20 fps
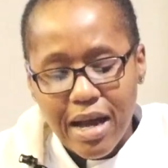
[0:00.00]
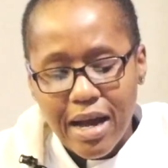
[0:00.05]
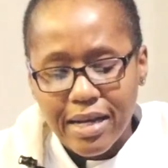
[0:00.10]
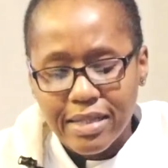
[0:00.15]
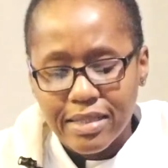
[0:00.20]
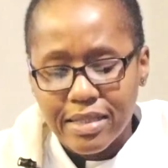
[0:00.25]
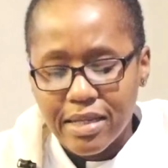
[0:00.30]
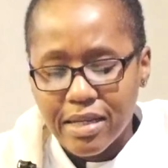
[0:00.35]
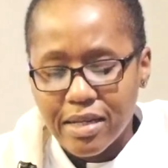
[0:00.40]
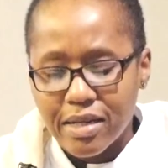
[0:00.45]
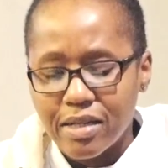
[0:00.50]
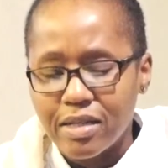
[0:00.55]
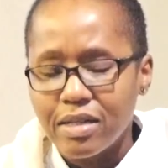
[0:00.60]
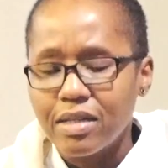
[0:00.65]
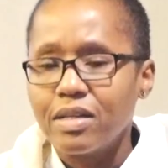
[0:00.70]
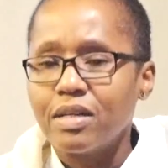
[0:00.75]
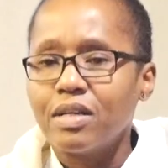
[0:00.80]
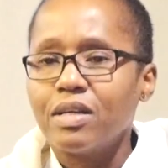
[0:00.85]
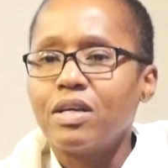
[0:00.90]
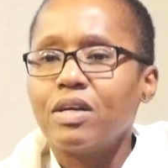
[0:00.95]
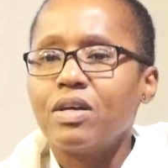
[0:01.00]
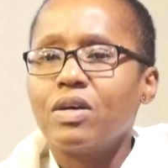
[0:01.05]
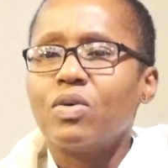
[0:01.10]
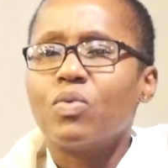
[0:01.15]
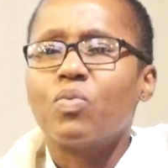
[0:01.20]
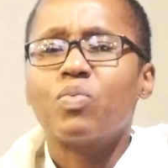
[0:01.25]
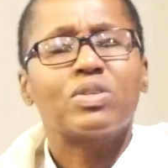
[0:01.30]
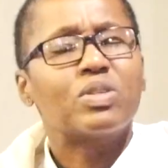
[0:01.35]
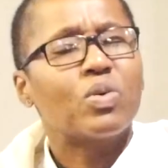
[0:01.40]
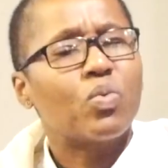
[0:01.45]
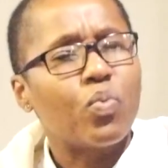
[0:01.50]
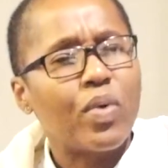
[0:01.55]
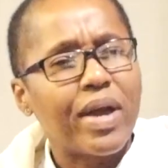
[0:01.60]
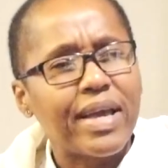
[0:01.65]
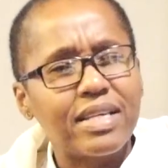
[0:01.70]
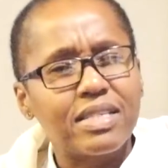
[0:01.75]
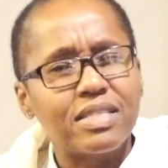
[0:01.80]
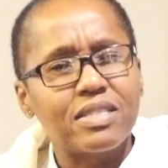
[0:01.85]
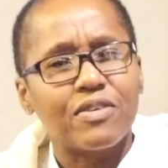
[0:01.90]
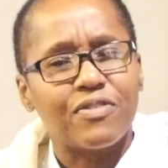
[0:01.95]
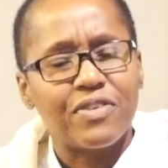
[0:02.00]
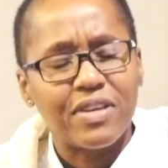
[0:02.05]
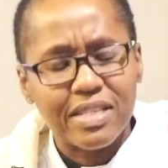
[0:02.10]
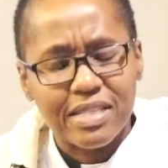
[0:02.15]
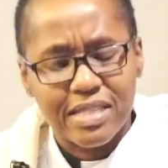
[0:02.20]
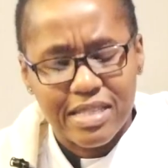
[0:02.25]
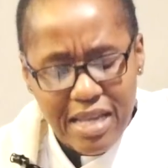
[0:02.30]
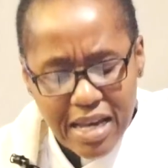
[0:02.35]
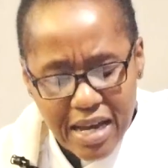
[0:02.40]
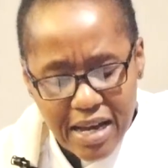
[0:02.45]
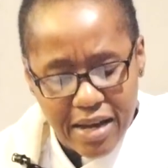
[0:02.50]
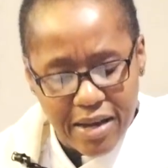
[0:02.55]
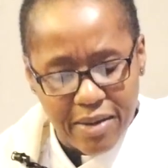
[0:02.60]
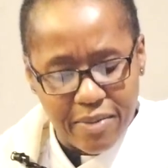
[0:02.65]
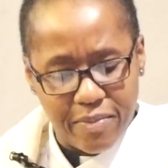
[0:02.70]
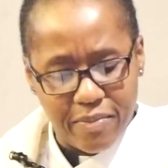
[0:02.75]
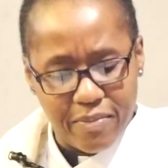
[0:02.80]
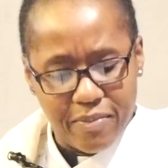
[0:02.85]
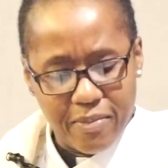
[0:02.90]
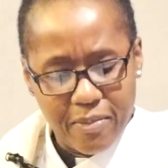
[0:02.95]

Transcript: idea was a waste of his time